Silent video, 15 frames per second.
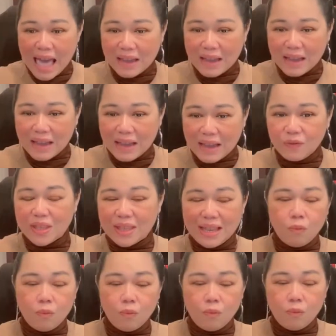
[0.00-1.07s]
Everything
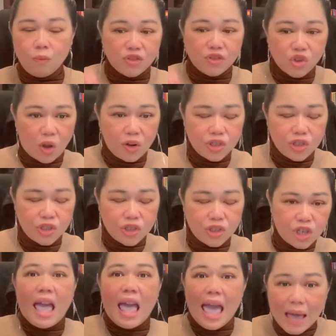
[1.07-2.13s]
will have solution.
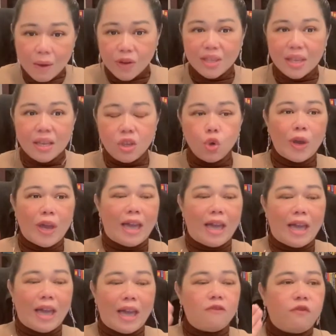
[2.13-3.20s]
Everything you
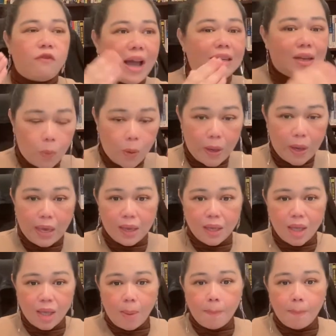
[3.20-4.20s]
can find a way.